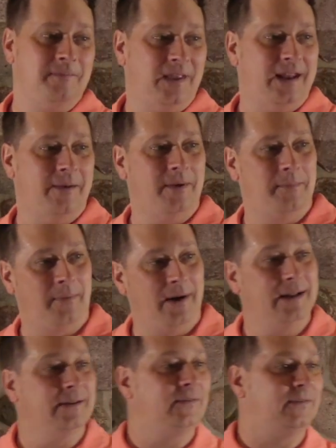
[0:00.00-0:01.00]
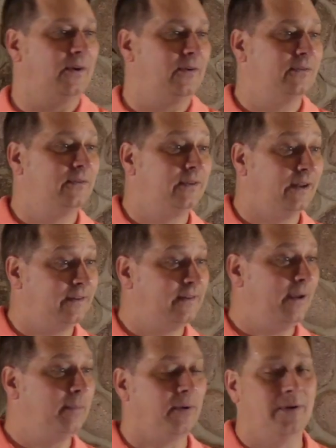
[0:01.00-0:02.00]
and they would bring the stones to the
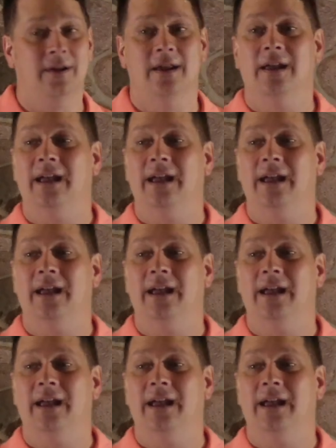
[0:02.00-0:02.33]
temple,